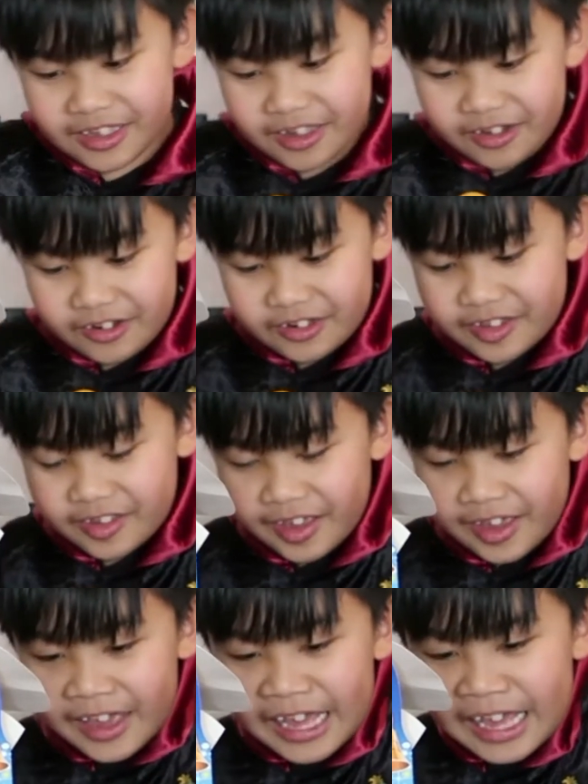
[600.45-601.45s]

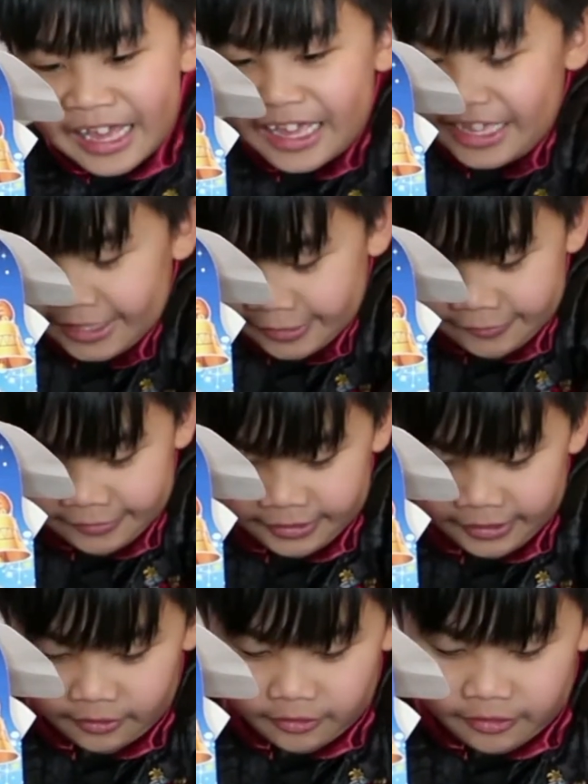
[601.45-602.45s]
Okay,
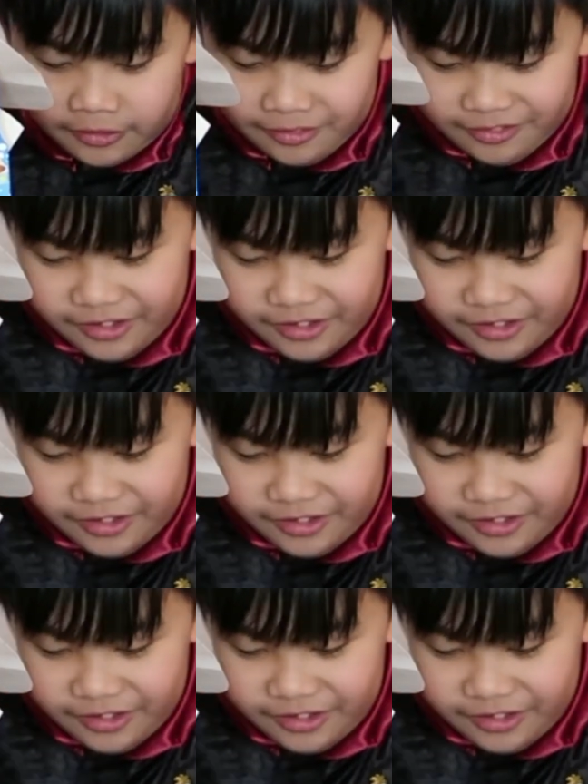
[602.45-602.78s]
okay.